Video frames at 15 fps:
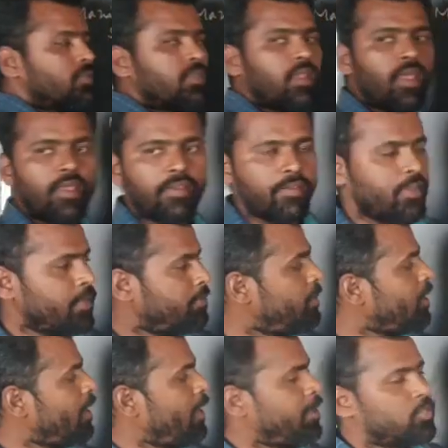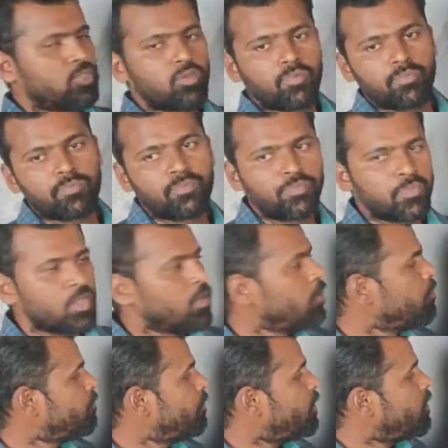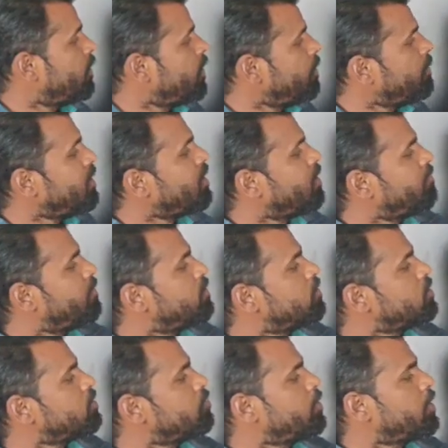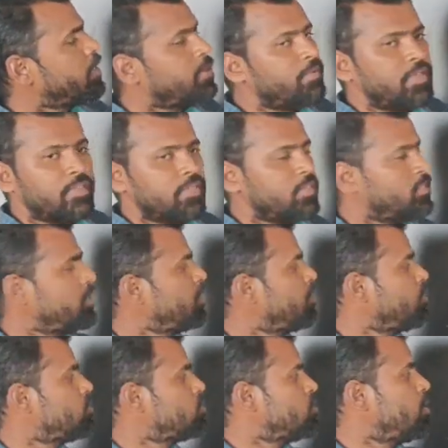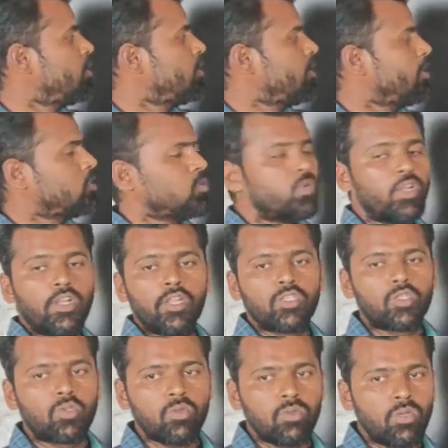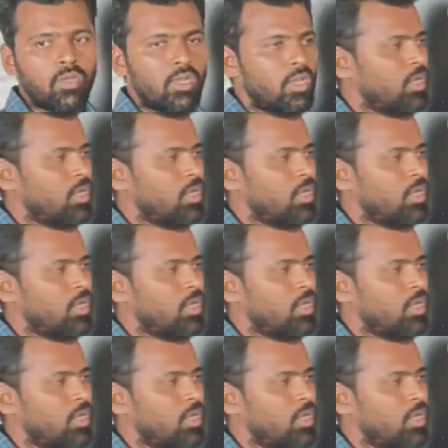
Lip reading: slack variable s2. For naming conventions, we are giving the sequence order s1 and s2.